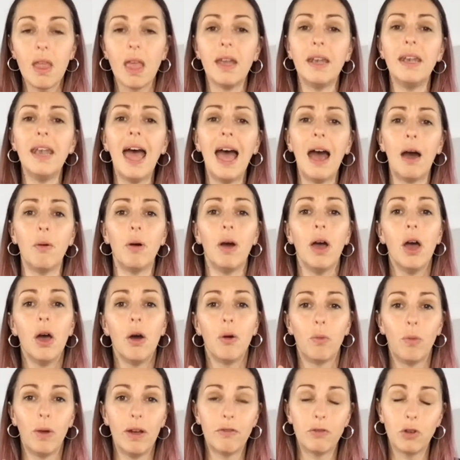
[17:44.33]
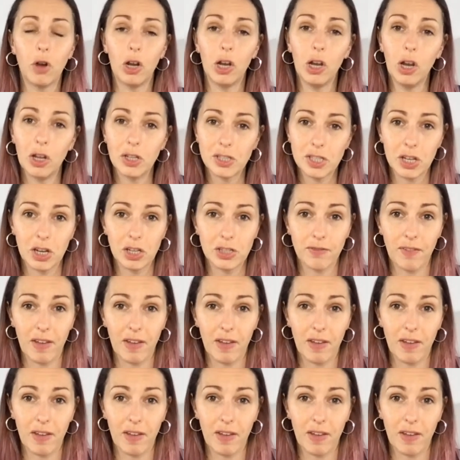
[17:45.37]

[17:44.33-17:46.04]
Now, we've got lots and lots